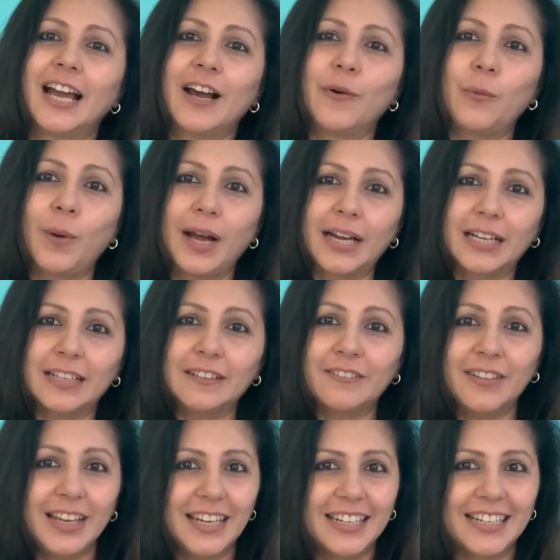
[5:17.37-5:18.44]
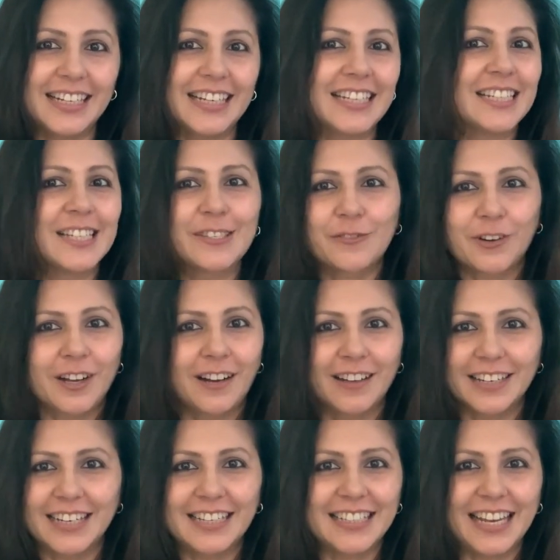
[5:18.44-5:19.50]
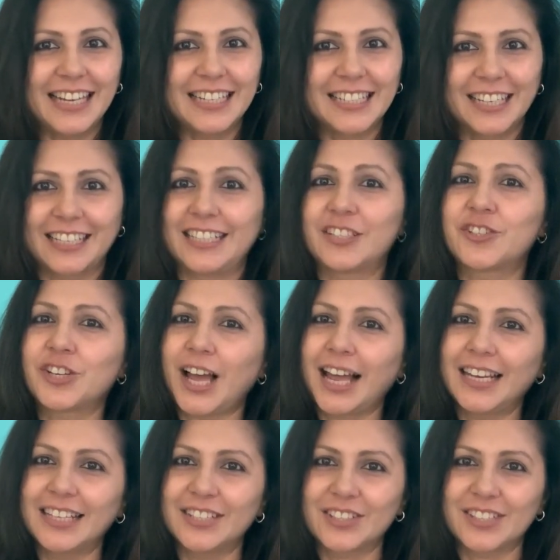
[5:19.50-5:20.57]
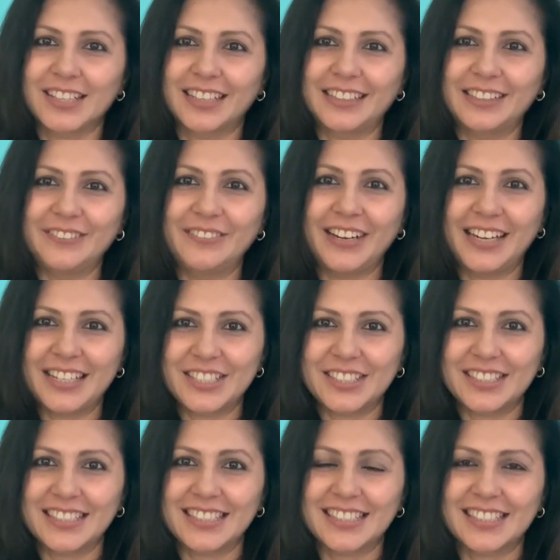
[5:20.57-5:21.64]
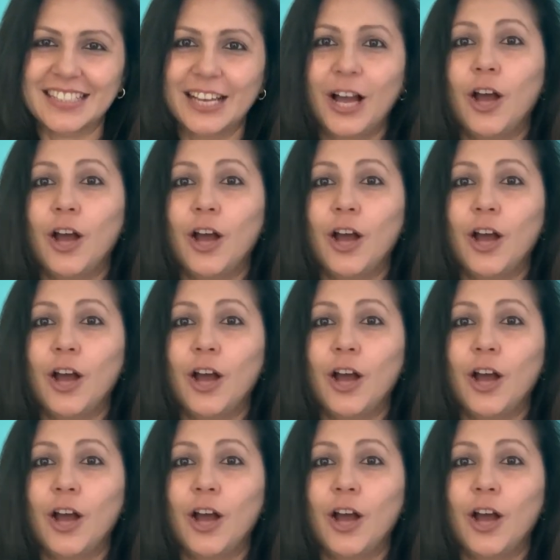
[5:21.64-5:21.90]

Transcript: while conveniently disregarding data that challenges our convictions.